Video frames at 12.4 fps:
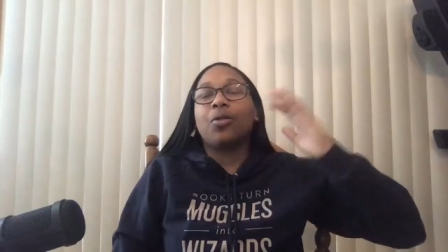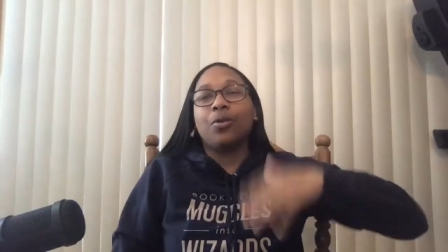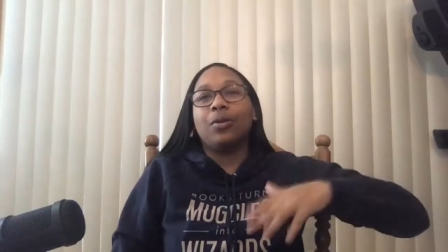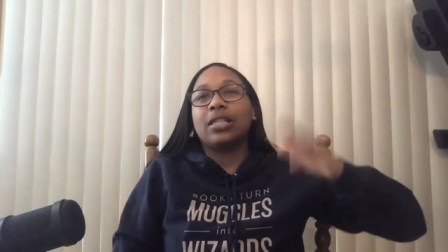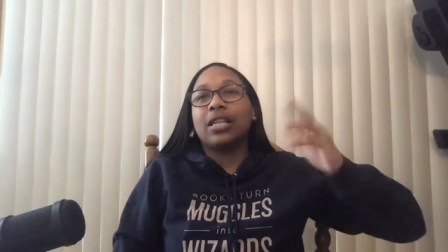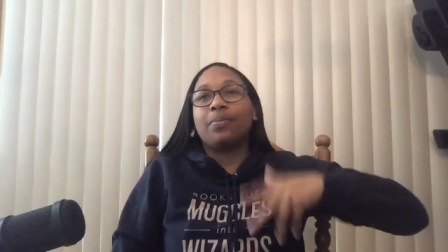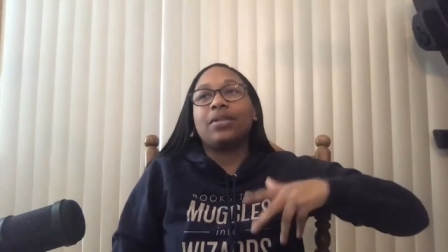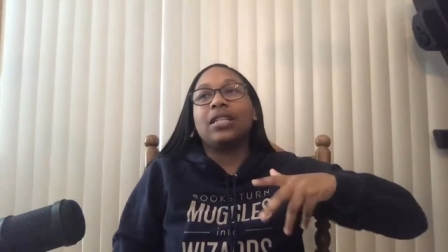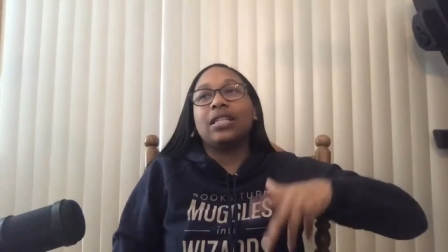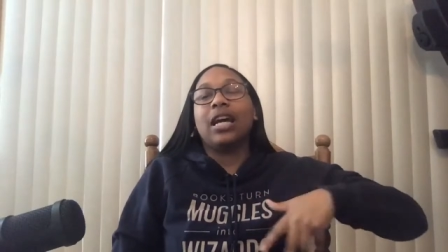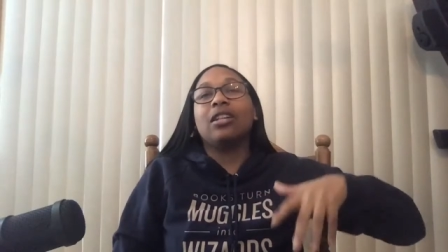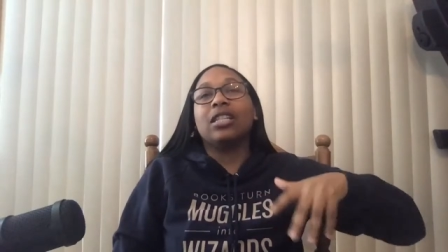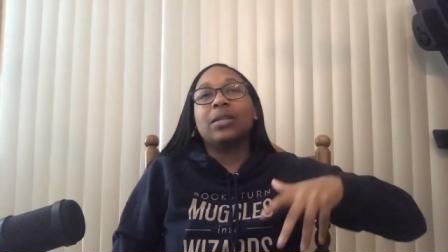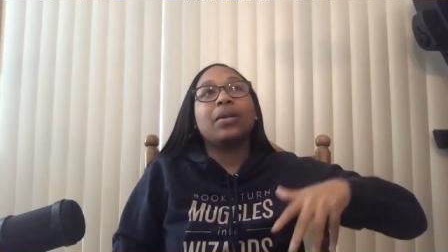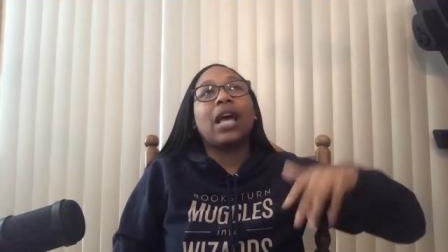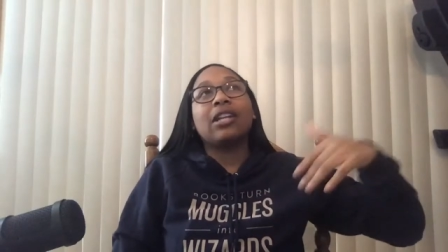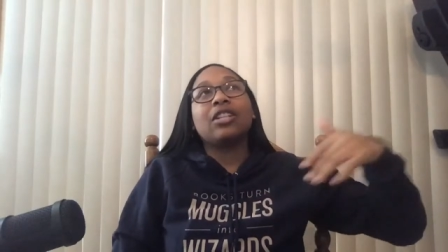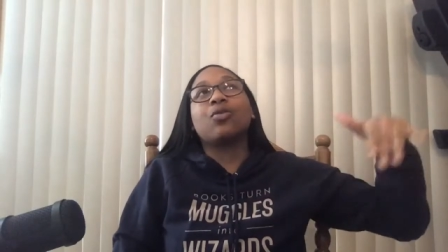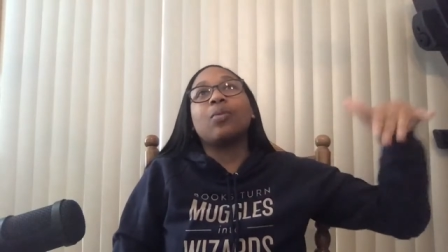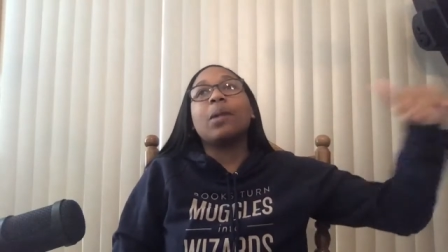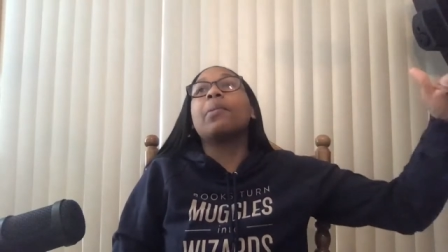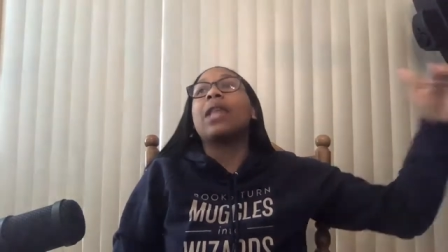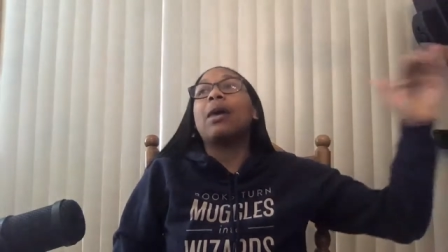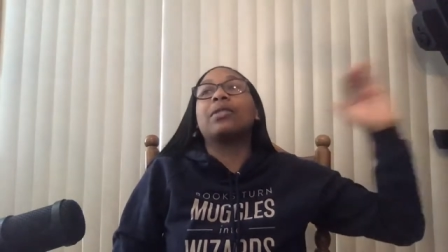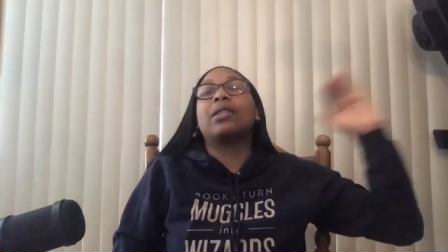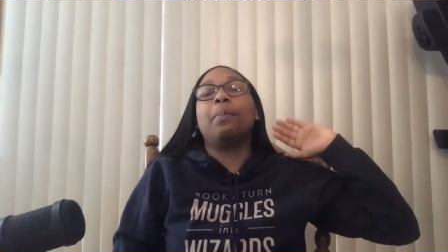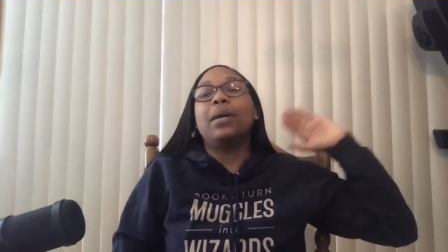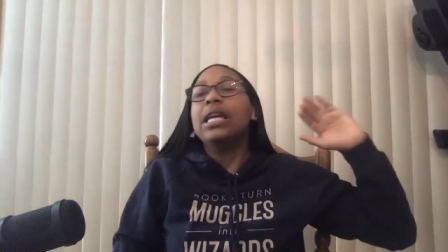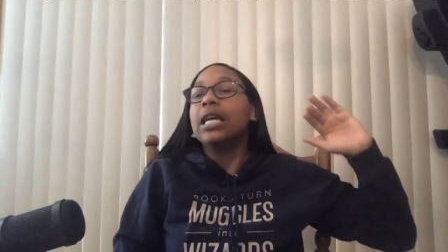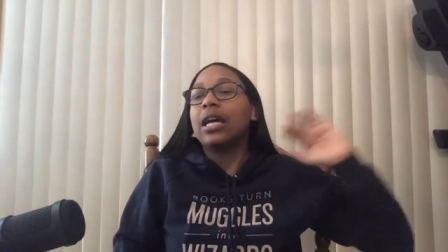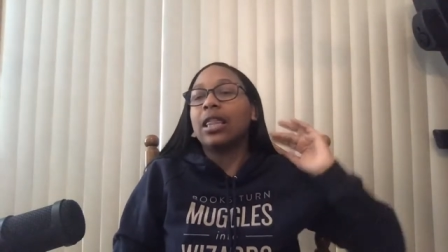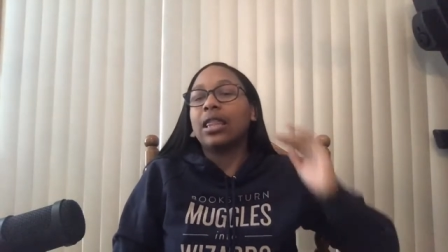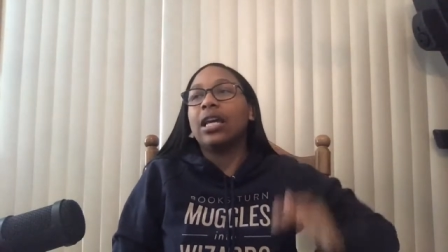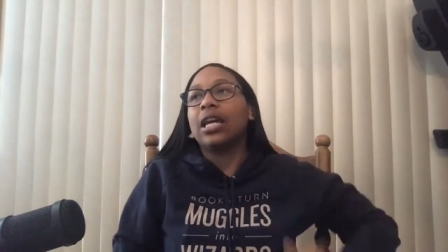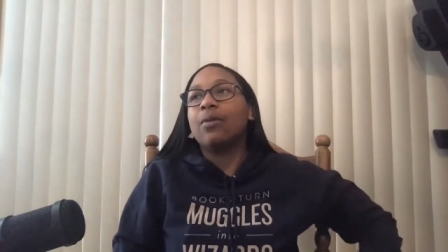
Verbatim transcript: through its ups and downs. But I just remember that was the peak thing.